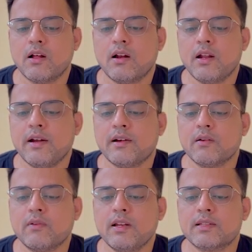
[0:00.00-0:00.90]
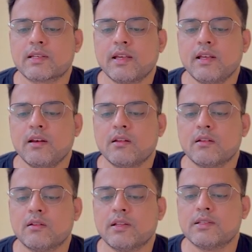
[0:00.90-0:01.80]
interval scale,
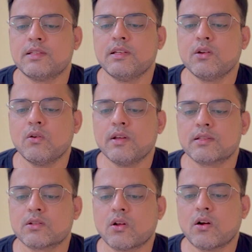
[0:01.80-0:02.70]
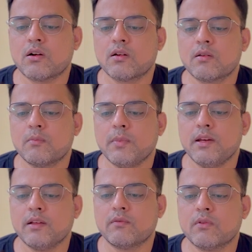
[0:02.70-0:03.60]
the 0 is not
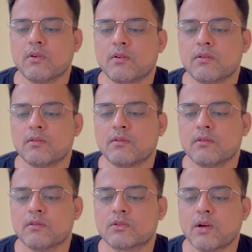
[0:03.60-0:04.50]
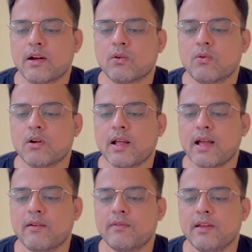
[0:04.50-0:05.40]
meaningful. So I don't
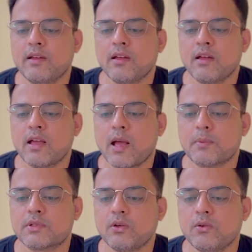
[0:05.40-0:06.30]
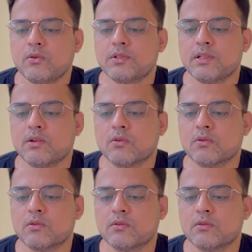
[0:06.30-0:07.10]
have a absolute 0.